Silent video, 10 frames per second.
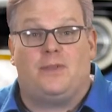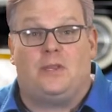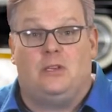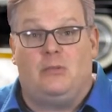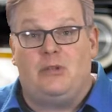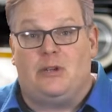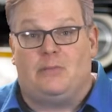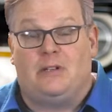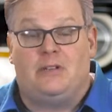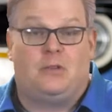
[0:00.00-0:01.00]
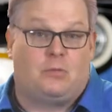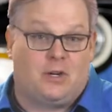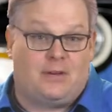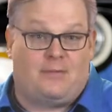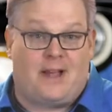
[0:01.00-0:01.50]
with aluminum.
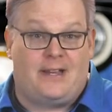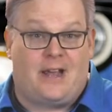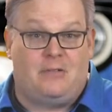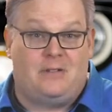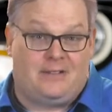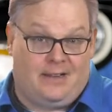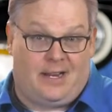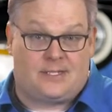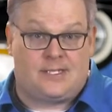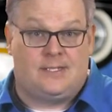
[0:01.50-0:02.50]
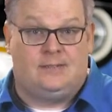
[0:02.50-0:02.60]
We're going to find out next.